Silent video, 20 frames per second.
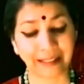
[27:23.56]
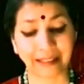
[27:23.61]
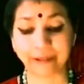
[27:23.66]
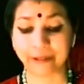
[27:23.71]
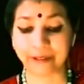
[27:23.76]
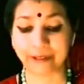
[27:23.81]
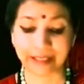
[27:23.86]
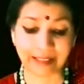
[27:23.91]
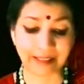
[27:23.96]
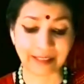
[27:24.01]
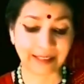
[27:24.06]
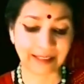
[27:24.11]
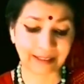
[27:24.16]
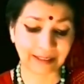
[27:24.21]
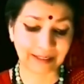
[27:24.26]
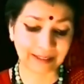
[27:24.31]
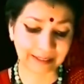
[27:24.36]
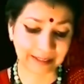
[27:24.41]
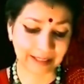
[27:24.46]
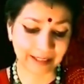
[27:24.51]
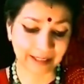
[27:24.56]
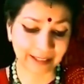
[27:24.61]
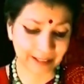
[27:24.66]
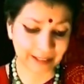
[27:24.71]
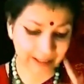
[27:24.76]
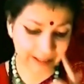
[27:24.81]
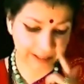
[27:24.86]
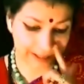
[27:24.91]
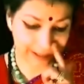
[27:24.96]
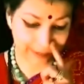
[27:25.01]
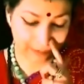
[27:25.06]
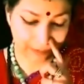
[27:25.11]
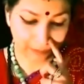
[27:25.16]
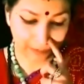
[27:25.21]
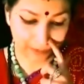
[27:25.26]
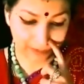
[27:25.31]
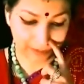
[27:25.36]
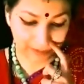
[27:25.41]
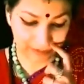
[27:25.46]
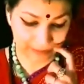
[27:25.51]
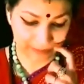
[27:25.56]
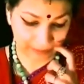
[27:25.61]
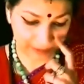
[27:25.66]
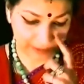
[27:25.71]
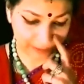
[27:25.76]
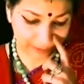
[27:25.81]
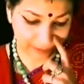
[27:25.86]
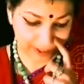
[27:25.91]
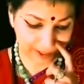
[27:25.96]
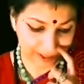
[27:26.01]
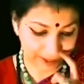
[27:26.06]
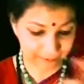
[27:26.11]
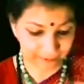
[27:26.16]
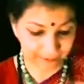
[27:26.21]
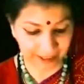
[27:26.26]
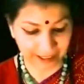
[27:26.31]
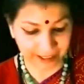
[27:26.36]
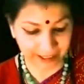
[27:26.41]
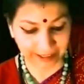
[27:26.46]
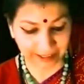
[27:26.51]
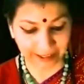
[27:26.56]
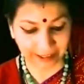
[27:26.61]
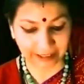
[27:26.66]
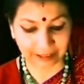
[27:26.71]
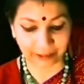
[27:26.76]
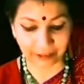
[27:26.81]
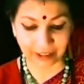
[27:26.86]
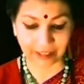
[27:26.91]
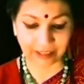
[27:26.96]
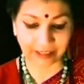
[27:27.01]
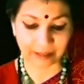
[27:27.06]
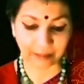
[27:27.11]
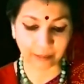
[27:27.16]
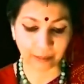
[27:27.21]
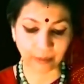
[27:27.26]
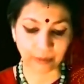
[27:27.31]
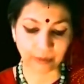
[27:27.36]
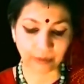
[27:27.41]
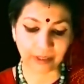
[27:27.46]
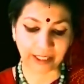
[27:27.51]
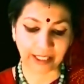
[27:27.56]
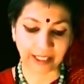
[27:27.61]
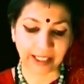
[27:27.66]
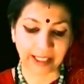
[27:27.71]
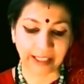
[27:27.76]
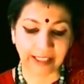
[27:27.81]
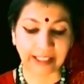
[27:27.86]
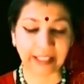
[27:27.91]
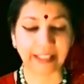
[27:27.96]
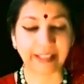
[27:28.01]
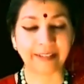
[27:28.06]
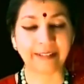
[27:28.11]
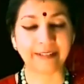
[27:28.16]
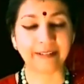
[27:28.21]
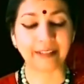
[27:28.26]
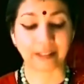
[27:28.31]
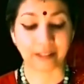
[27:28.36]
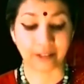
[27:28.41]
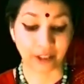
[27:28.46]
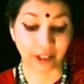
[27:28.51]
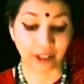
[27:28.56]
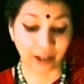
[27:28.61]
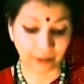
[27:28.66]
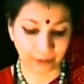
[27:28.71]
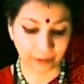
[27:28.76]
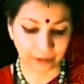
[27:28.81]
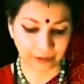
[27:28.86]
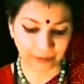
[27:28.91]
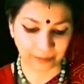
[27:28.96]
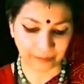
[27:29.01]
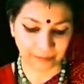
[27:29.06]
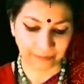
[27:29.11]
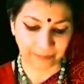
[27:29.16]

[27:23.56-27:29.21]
Now, there is a temple, specifically, there is a temple in Tanjavur,